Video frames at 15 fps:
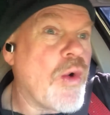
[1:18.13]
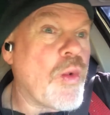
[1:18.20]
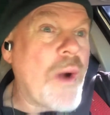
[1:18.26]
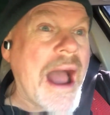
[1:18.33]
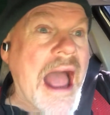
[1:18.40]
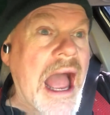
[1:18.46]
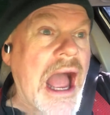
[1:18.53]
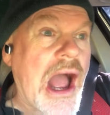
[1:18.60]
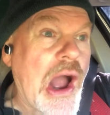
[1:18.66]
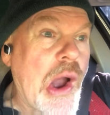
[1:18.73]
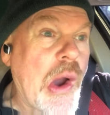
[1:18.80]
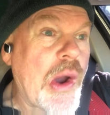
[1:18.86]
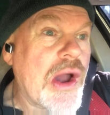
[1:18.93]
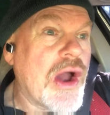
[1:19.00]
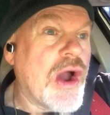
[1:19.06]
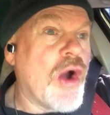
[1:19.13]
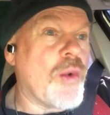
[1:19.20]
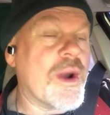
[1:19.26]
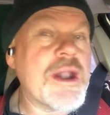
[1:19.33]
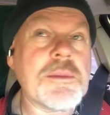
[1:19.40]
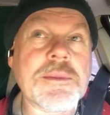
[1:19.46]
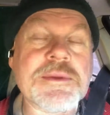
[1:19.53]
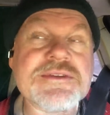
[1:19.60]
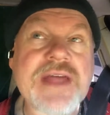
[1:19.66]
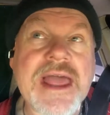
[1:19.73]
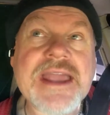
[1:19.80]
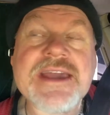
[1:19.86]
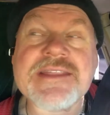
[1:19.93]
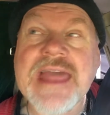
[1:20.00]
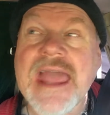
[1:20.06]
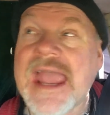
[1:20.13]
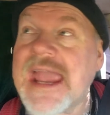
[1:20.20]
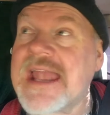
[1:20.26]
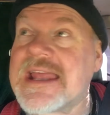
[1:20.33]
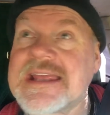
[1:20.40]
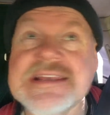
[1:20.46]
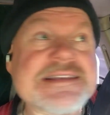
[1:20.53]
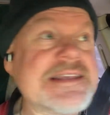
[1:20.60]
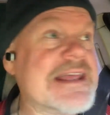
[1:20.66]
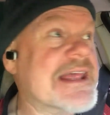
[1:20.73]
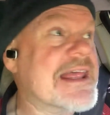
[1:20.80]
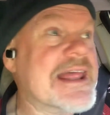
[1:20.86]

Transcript: Wow, wonder what it was like in the 80s.